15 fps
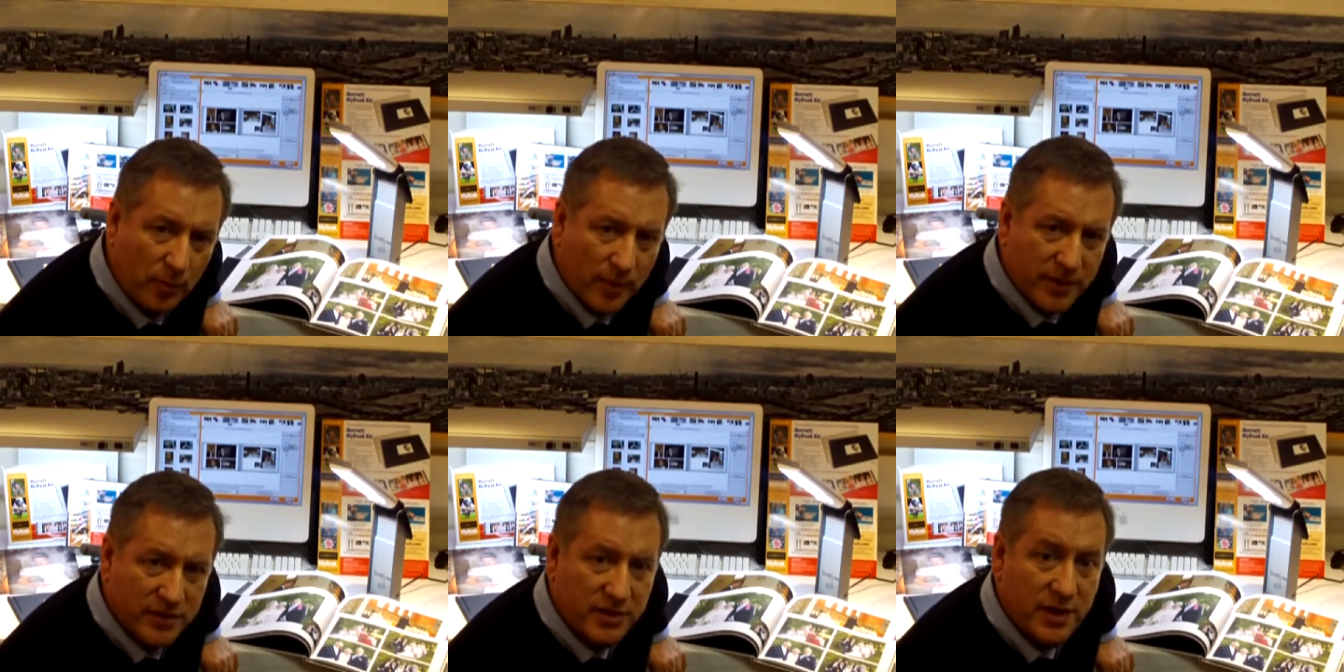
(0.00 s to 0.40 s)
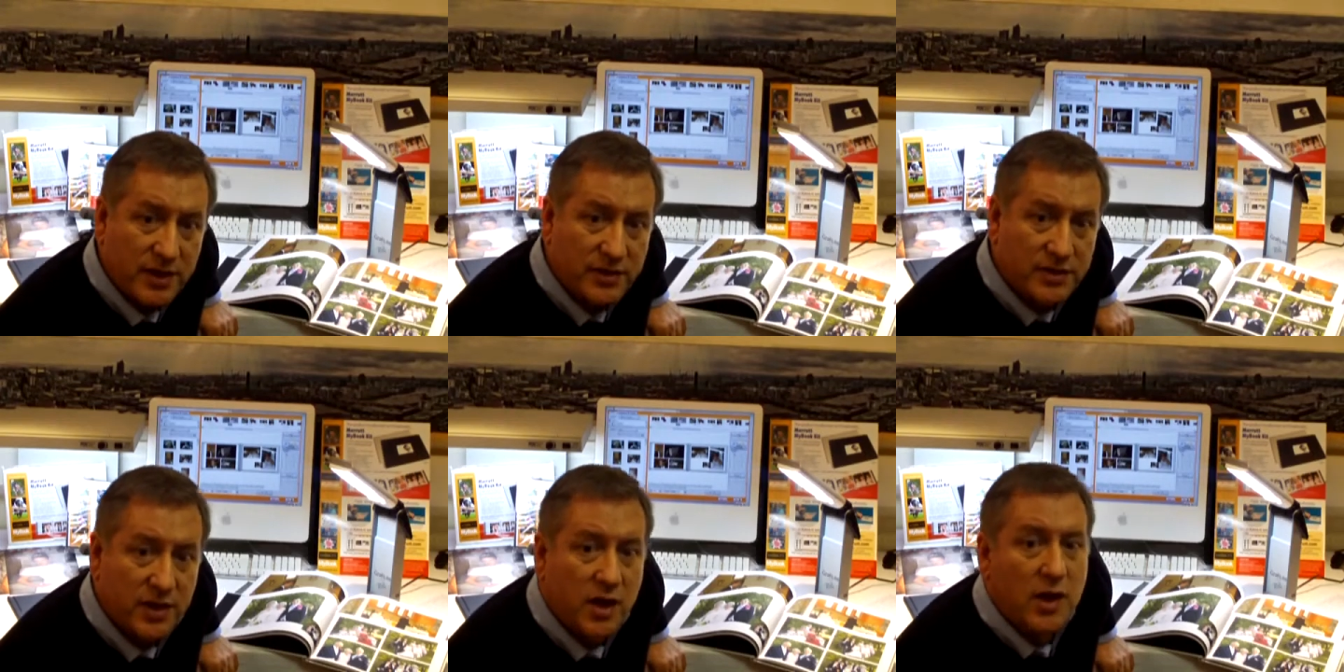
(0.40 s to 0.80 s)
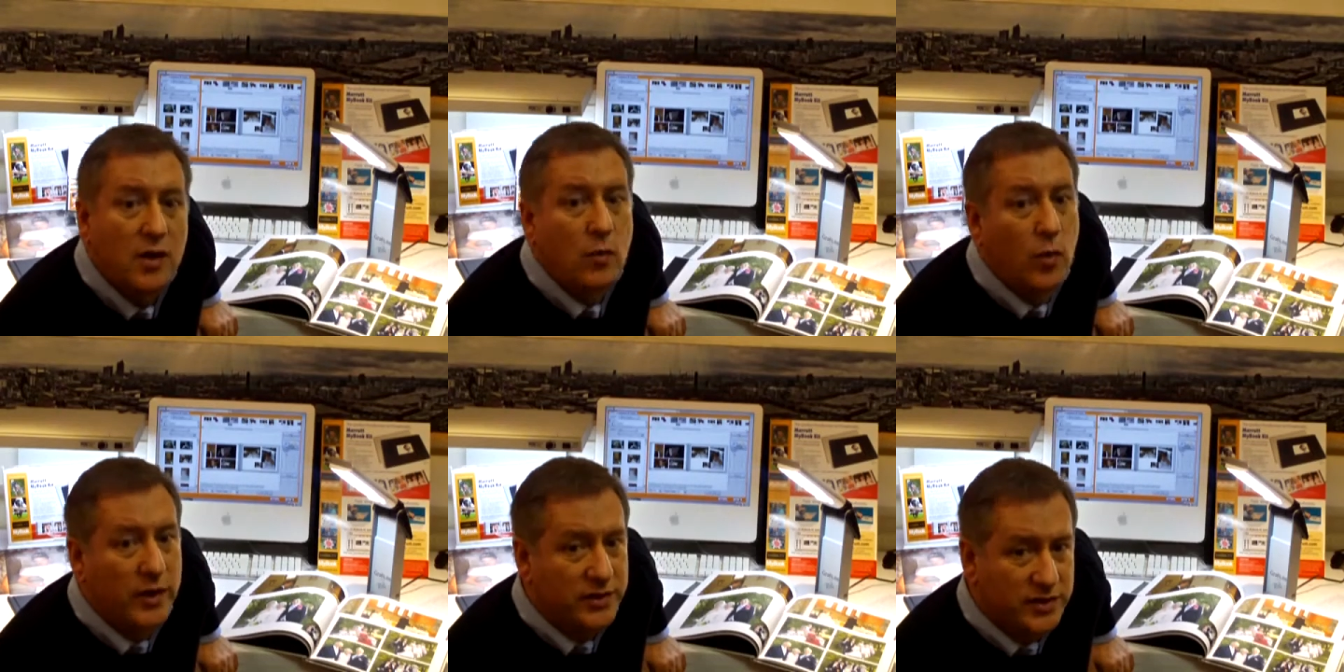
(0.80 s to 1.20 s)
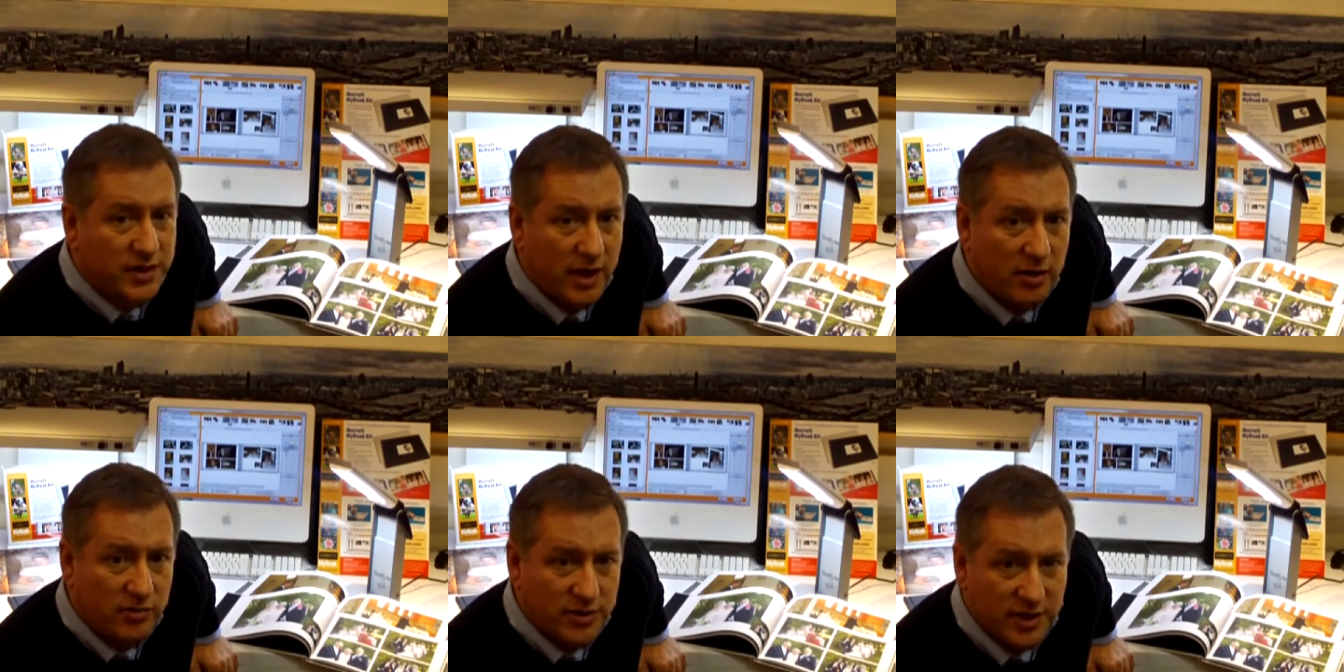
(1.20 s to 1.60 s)
business which
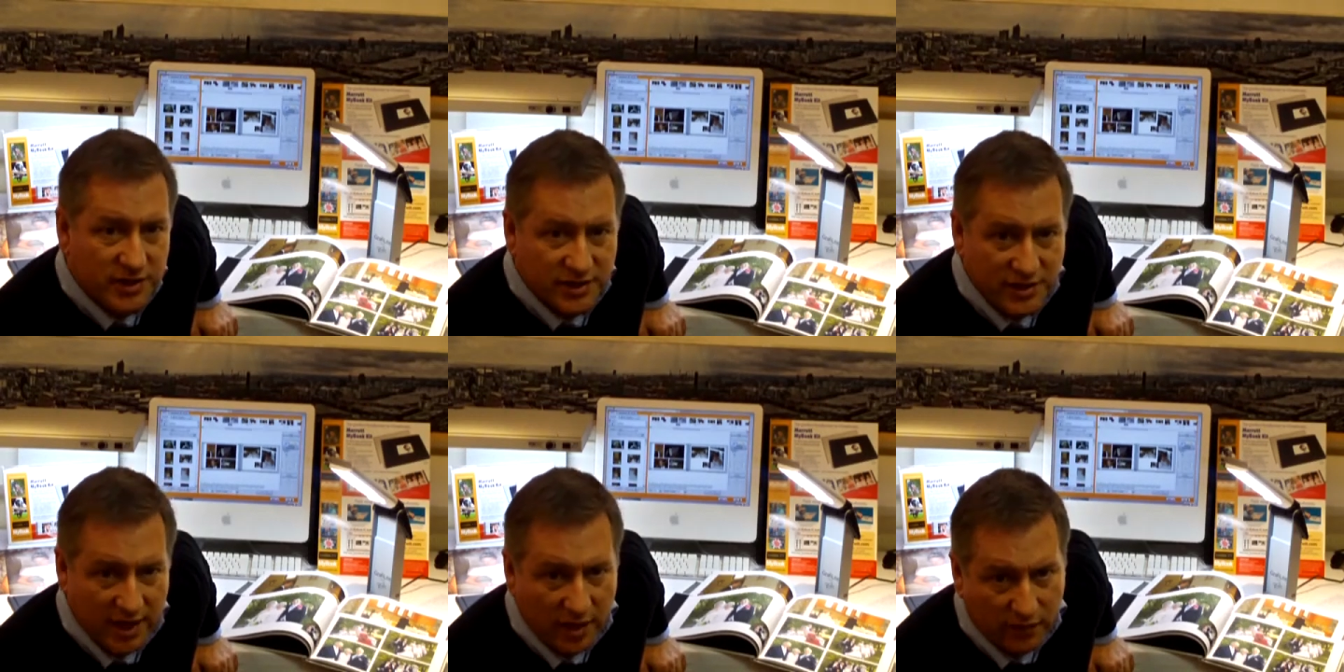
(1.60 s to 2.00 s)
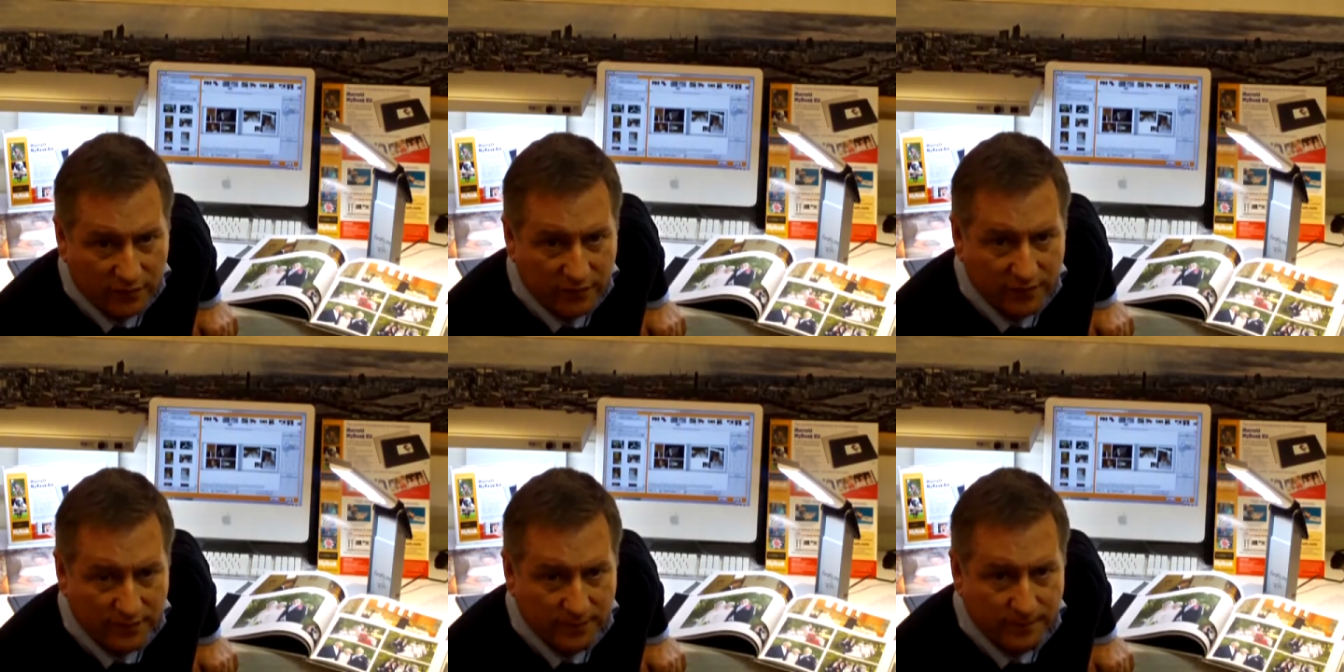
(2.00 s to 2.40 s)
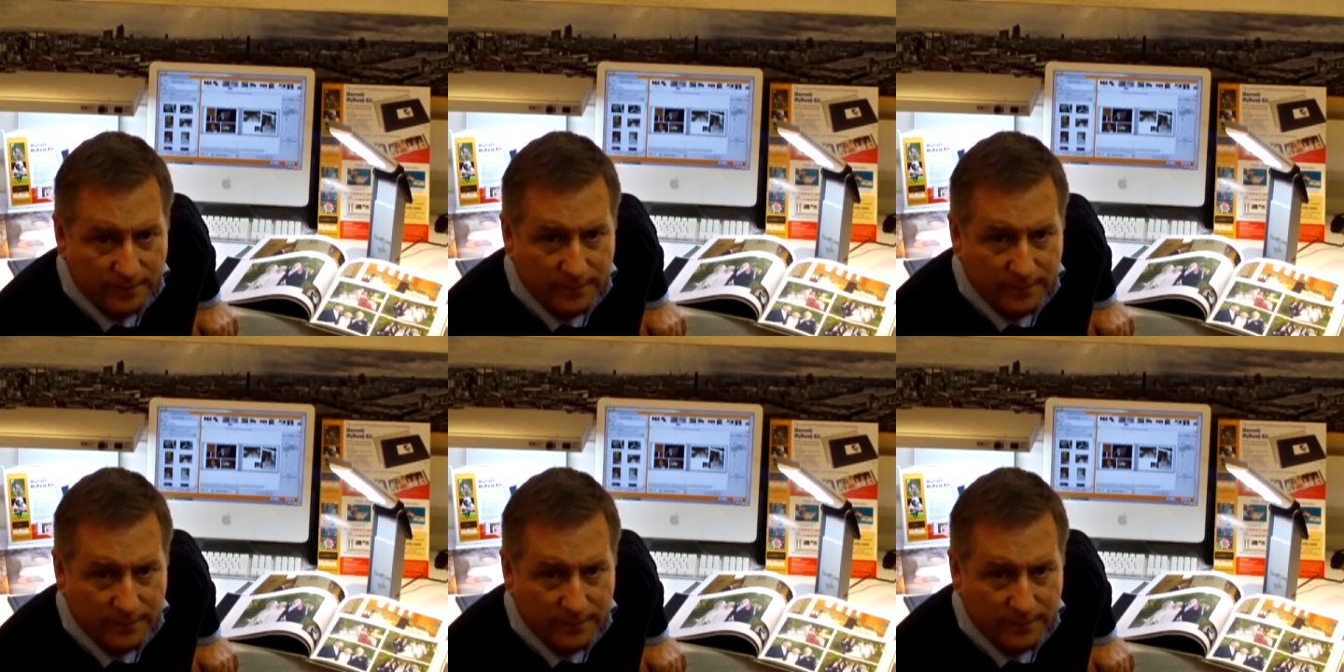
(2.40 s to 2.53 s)
sells itself.